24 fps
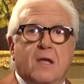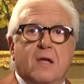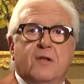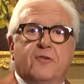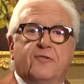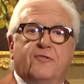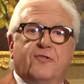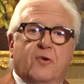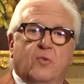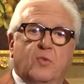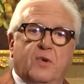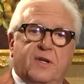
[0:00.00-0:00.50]

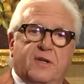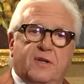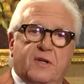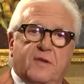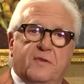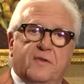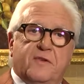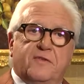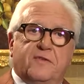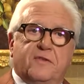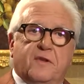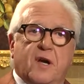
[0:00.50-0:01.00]
So we
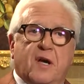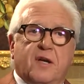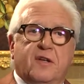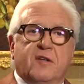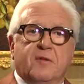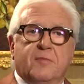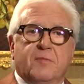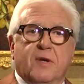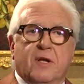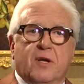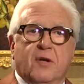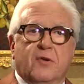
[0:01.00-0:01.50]
did this
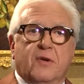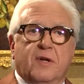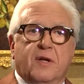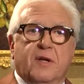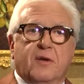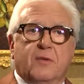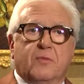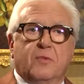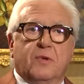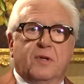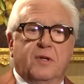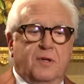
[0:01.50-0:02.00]
documentary.
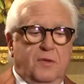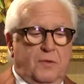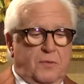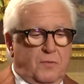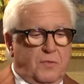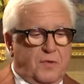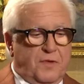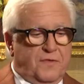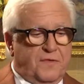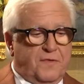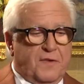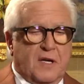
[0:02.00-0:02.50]
We
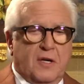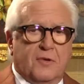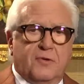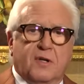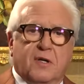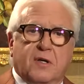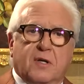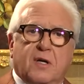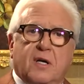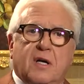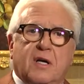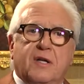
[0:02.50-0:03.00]
we found a
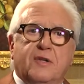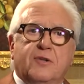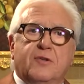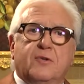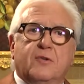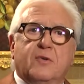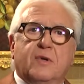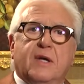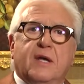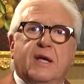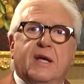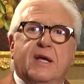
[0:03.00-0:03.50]
guy
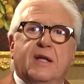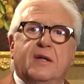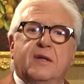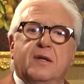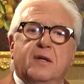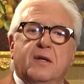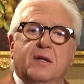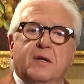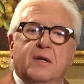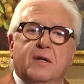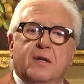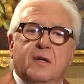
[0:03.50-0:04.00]
who had
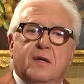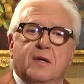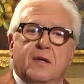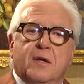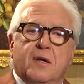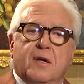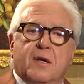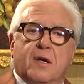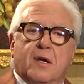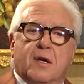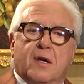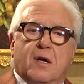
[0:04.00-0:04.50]

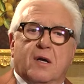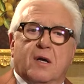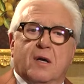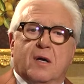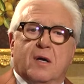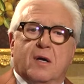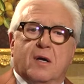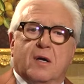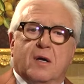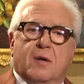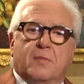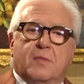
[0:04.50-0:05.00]

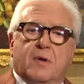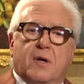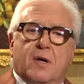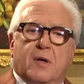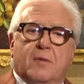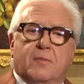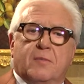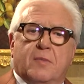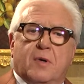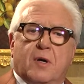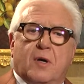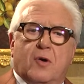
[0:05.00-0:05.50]
um, a,
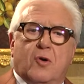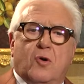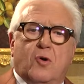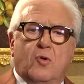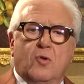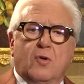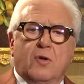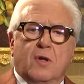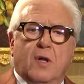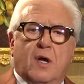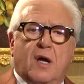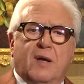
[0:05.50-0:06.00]
um, a,
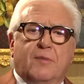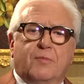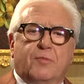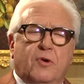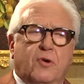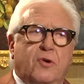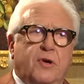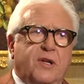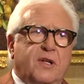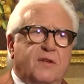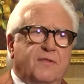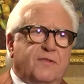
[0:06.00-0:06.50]
whole
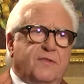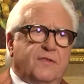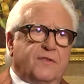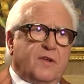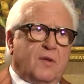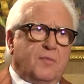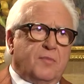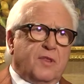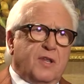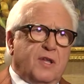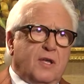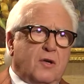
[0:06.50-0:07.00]
library of
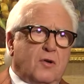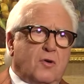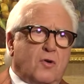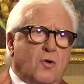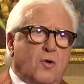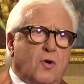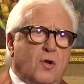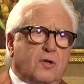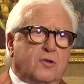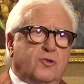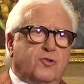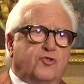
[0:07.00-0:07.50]
something
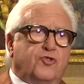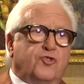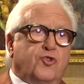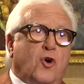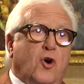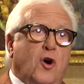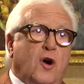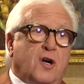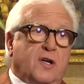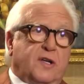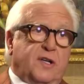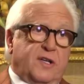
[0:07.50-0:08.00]
called
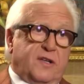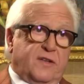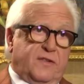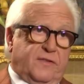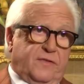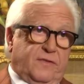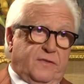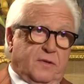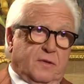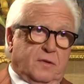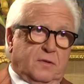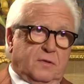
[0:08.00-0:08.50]

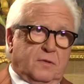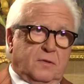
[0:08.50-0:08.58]
talkies,